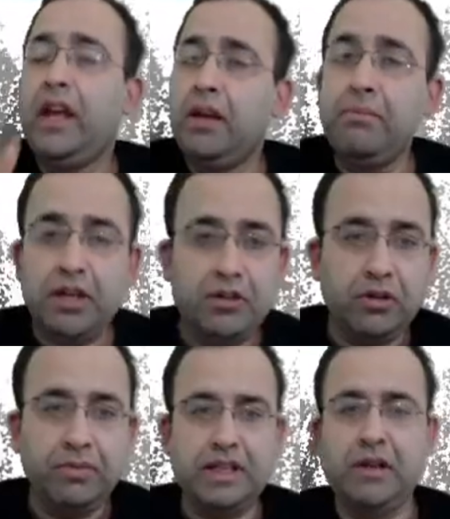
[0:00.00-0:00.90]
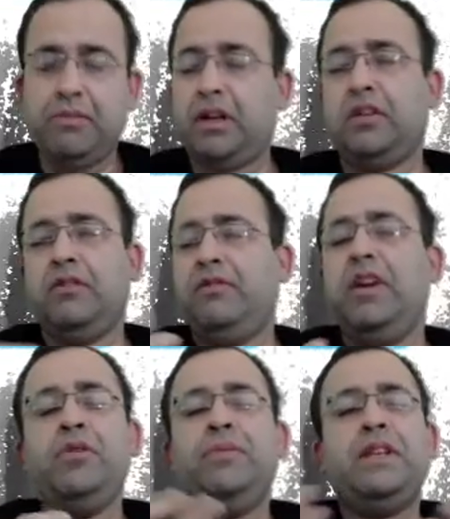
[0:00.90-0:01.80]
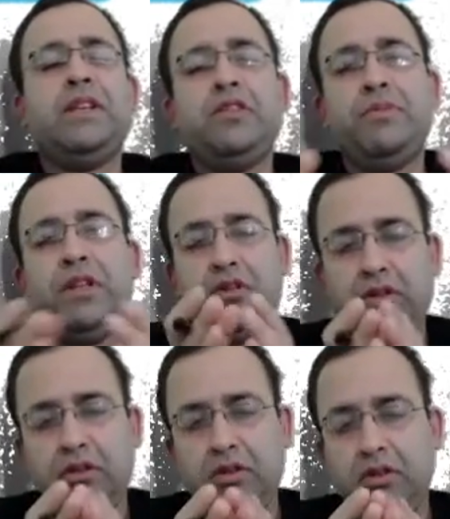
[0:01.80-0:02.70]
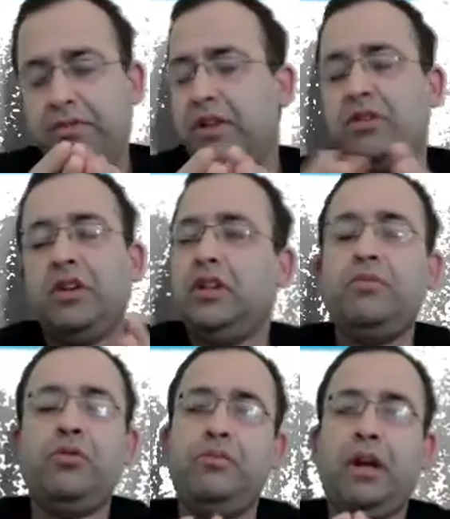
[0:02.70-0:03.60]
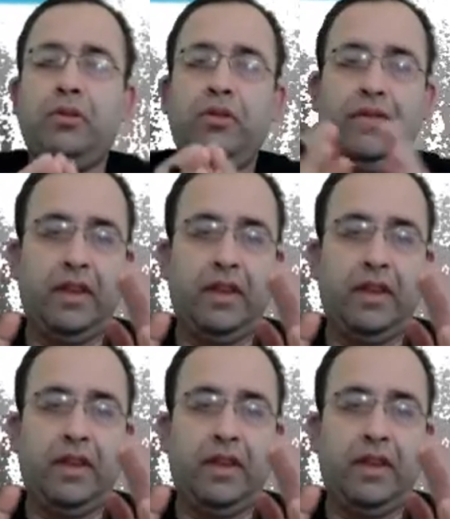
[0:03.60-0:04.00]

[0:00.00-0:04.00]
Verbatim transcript: Immature B cell marker. Where do B cells mature? They mature in the bone marrow.